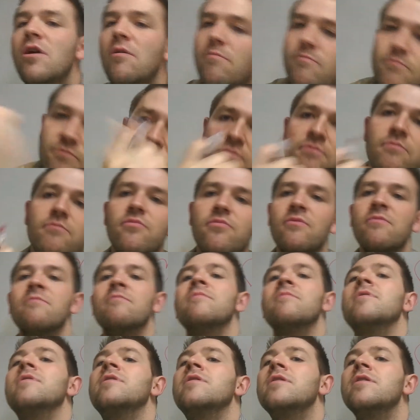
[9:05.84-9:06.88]
boom,
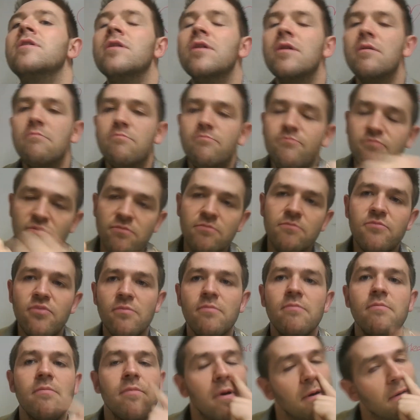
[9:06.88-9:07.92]
boom, boom,
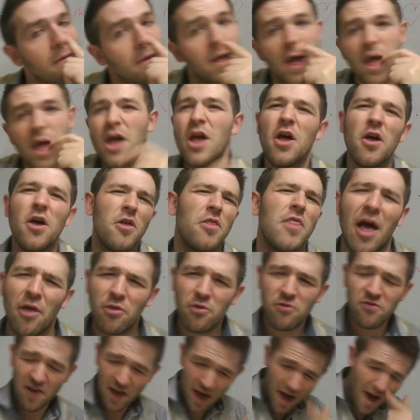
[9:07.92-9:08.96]
boom. Now
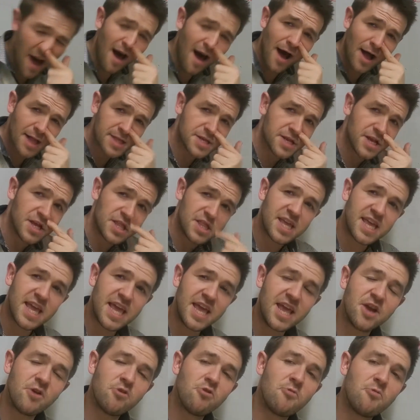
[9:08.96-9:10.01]
the heart, the
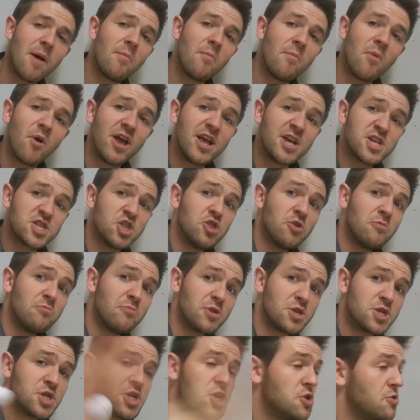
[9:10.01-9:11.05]
key to remember is number
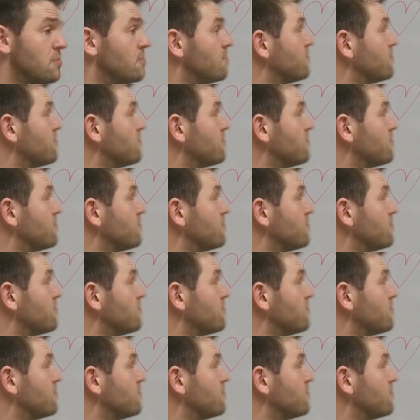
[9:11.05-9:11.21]
2.